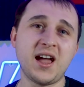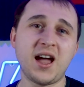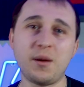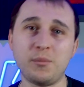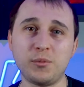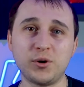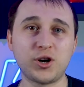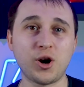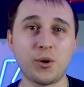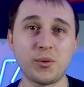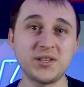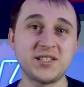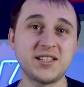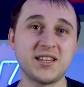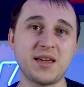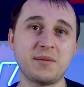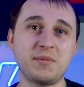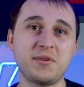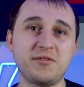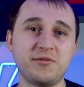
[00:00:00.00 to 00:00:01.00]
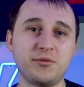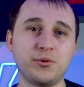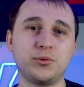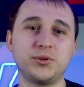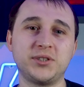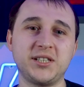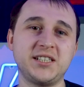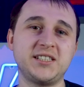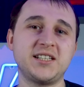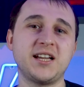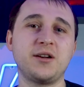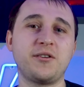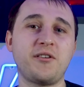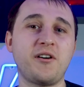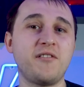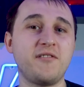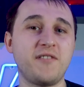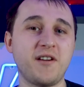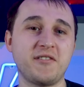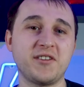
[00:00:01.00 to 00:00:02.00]
and we'll go into them in full
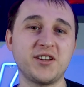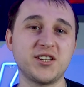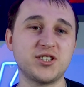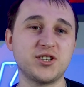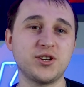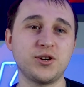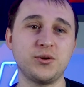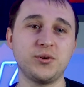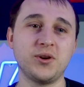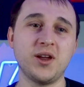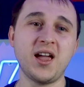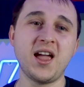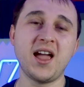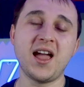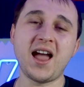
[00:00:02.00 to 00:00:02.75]
detail very soon.